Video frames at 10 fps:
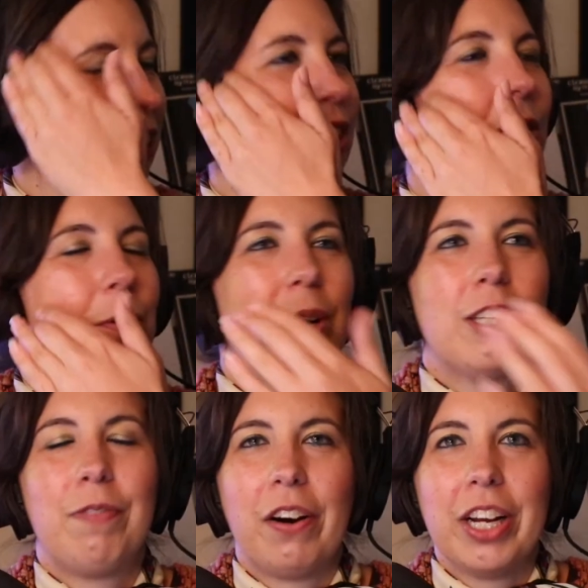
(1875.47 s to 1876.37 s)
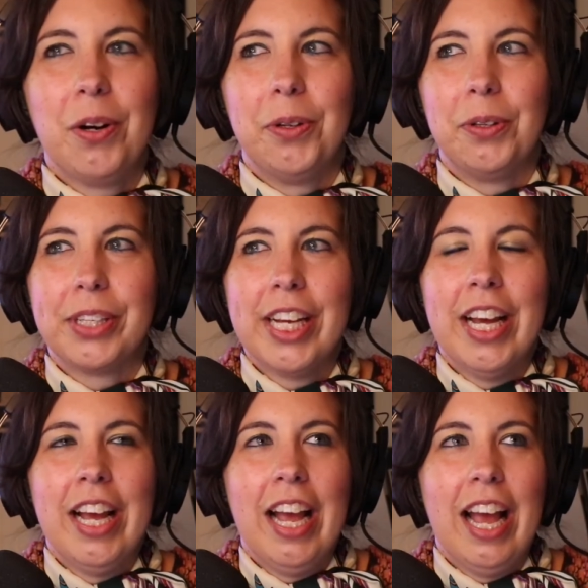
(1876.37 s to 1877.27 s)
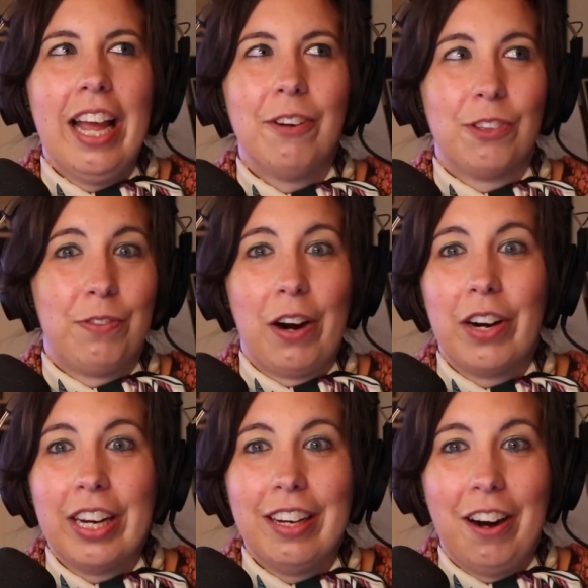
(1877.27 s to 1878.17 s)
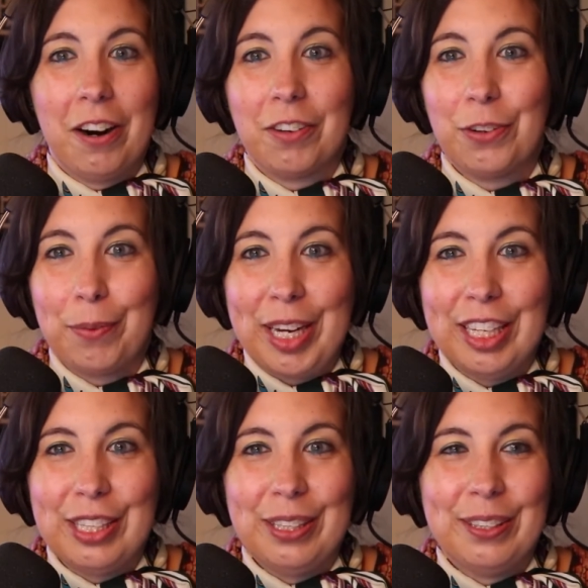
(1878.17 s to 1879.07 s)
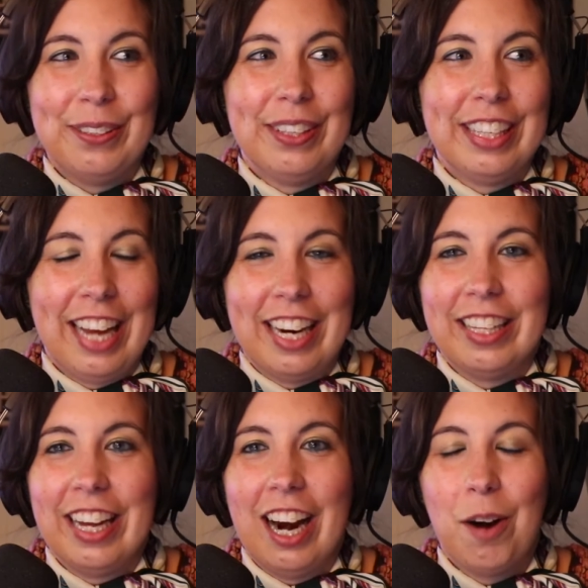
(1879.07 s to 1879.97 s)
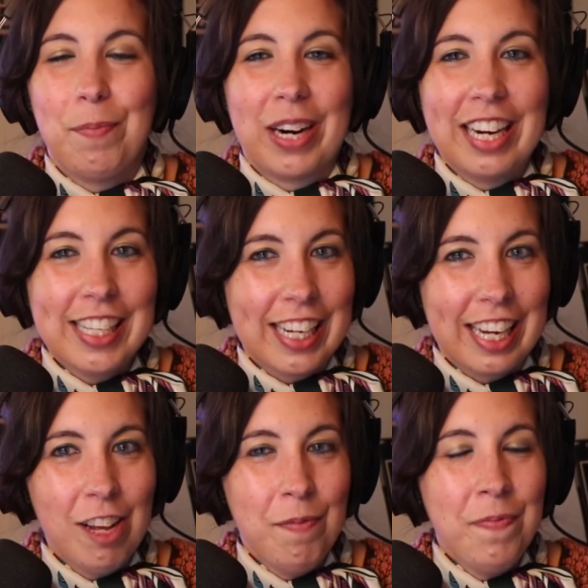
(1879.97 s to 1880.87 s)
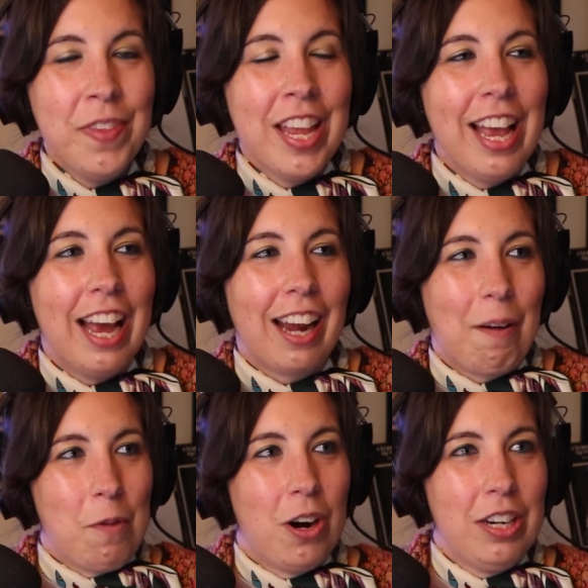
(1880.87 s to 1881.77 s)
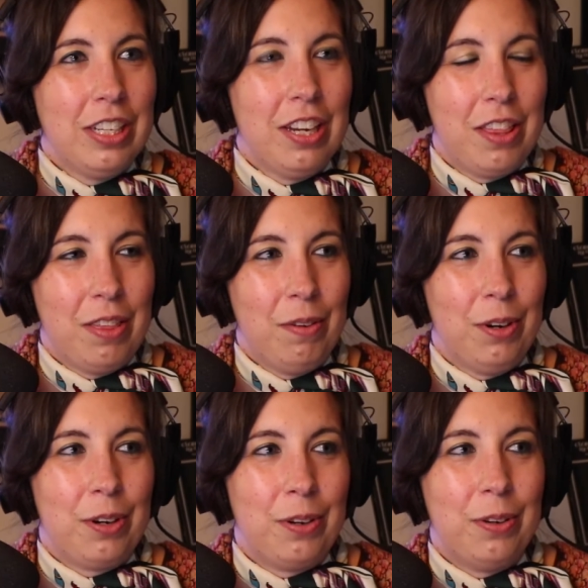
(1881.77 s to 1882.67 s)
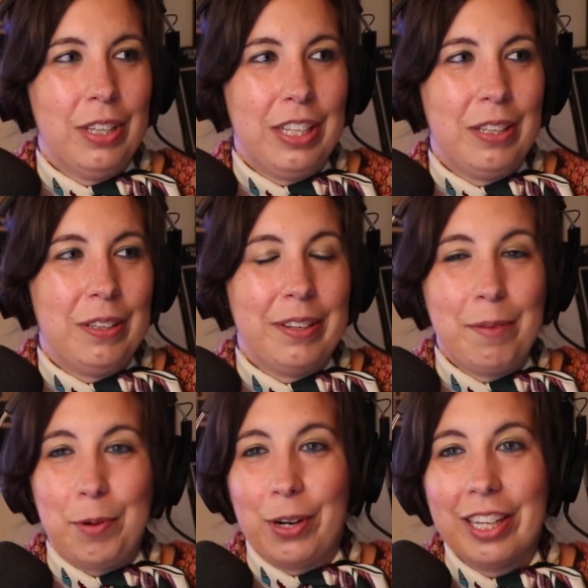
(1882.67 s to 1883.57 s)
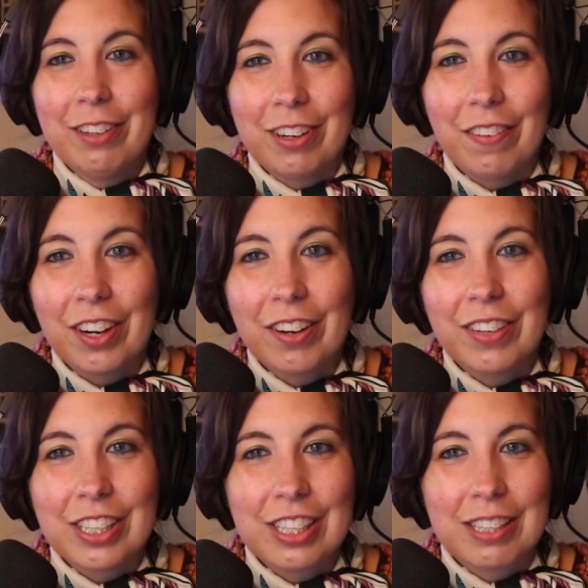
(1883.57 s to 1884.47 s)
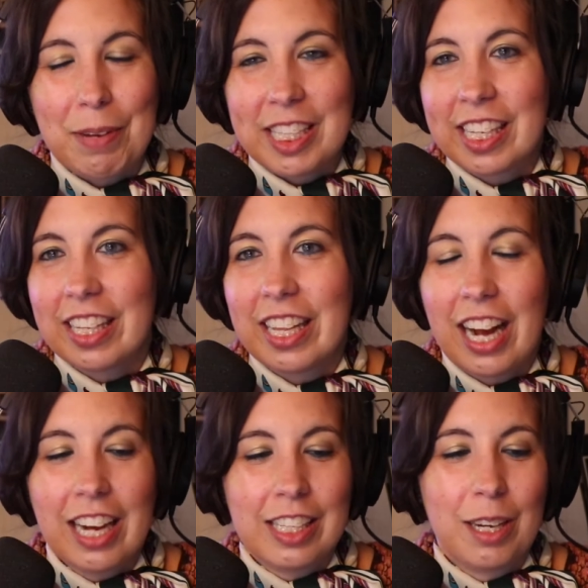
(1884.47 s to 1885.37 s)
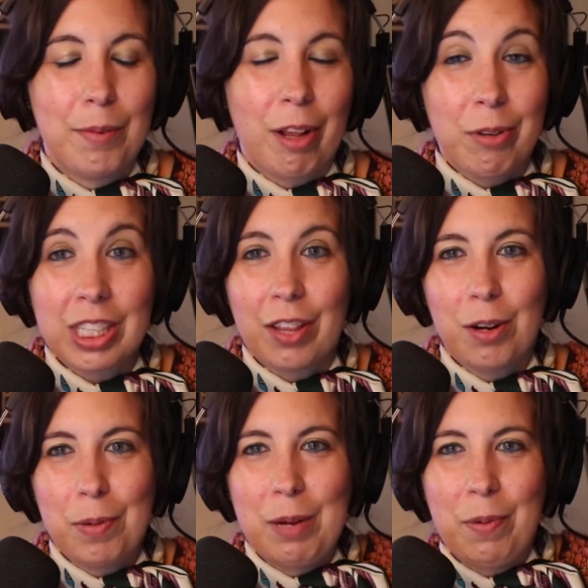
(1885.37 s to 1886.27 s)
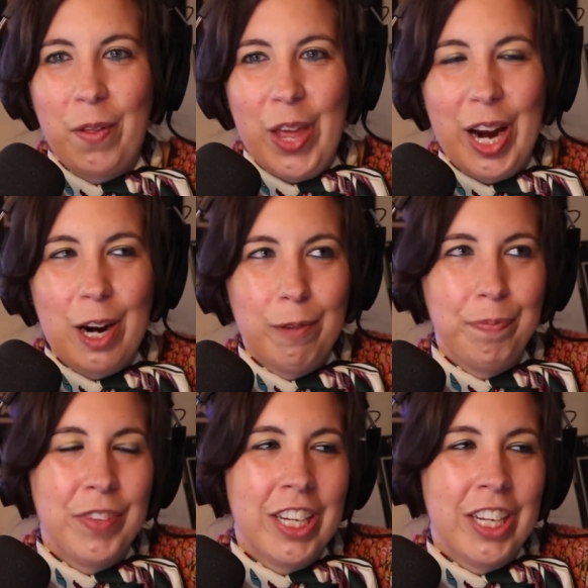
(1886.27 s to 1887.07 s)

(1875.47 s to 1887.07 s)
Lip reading: so it was very cold. It was very hard for me to get in there, but I did it, and I walked through to the Boiling River, which is basically the hot tub, and there was other people there.